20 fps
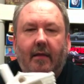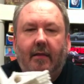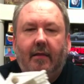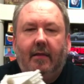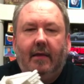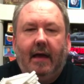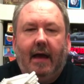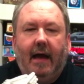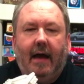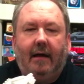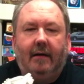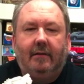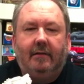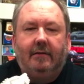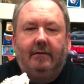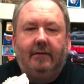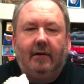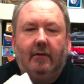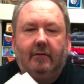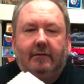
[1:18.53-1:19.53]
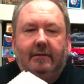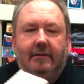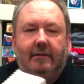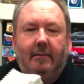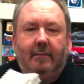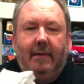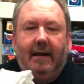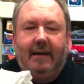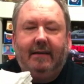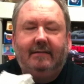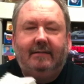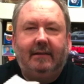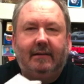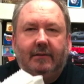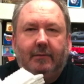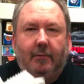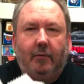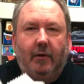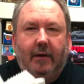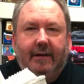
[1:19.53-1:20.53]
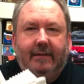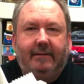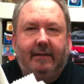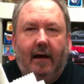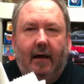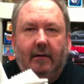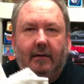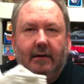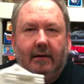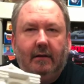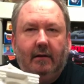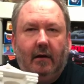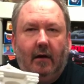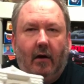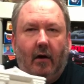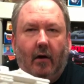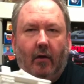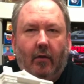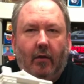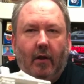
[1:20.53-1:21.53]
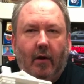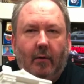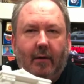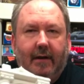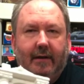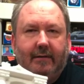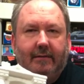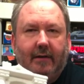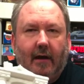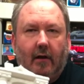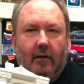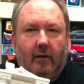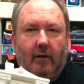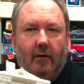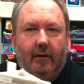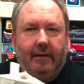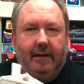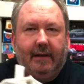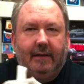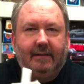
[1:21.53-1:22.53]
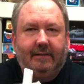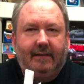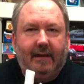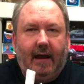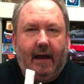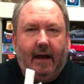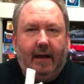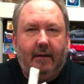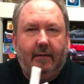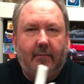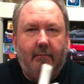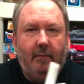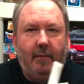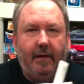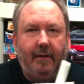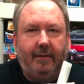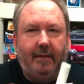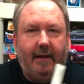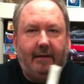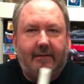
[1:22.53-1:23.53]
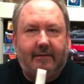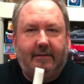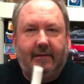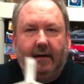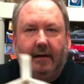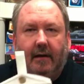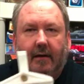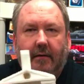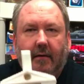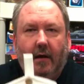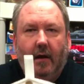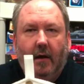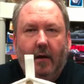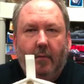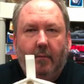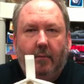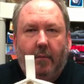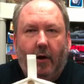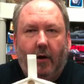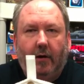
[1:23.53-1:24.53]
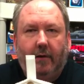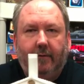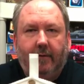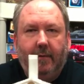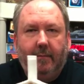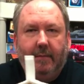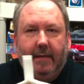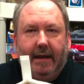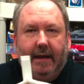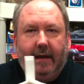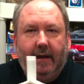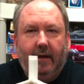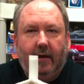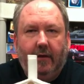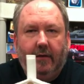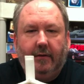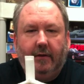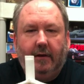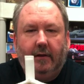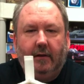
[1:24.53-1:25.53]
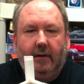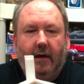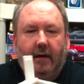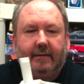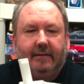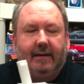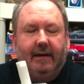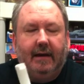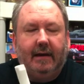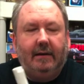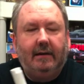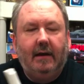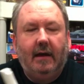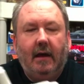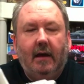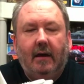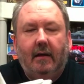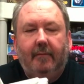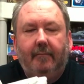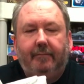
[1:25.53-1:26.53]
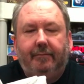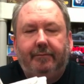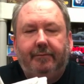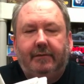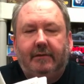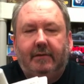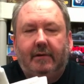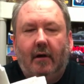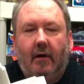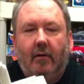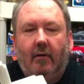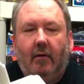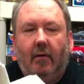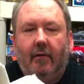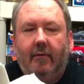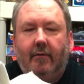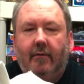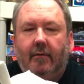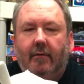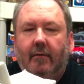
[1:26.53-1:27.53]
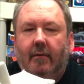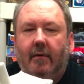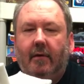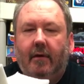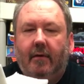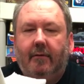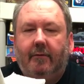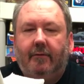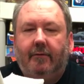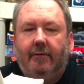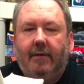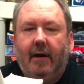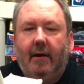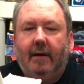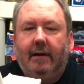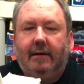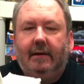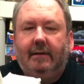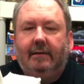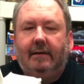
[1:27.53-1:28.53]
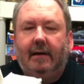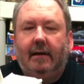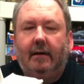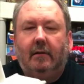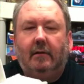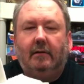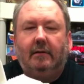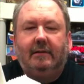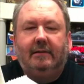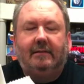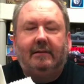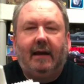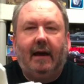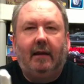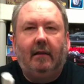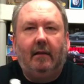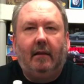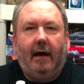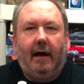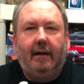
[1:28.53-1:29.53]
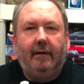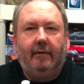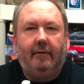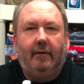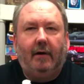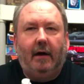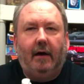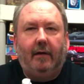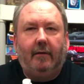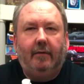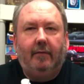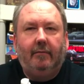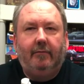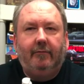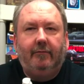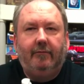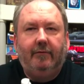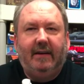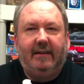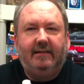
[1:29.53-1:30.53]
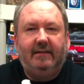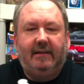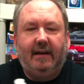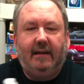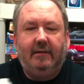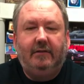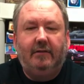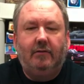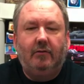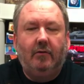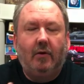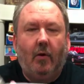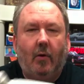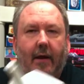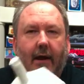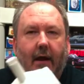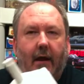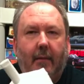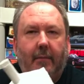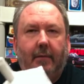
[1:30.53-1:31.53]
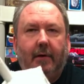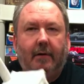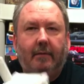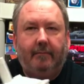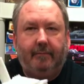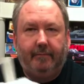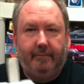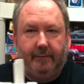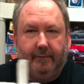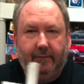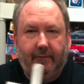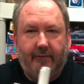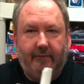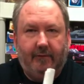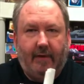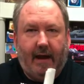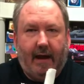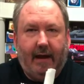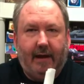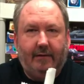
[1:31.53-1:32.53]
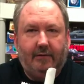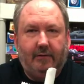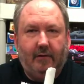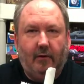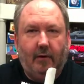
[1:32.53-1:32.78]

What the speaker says: that serves as the base. It's pretty solid, although it is hollow on the inside, but that's part of it being the deluxe kit. So very detailed. It's got a lot of vegetation growing up, vines